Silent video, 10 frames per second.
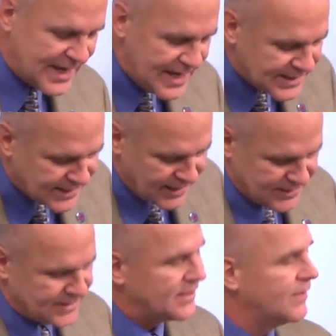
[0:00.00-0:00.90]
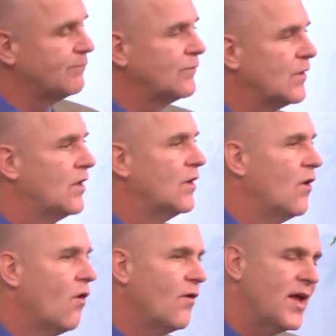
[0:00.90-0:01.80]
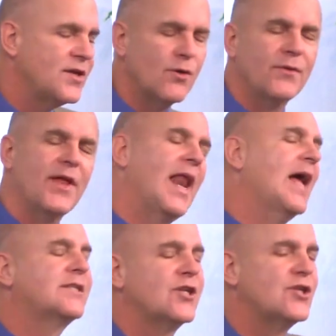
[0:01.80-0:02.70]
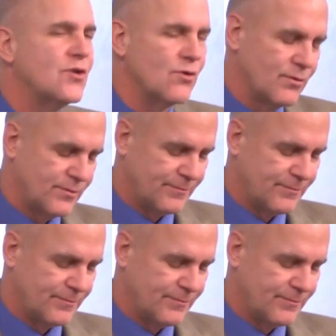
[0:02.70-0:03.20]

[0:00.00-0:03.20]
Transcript: easiest, or they do what they like to do.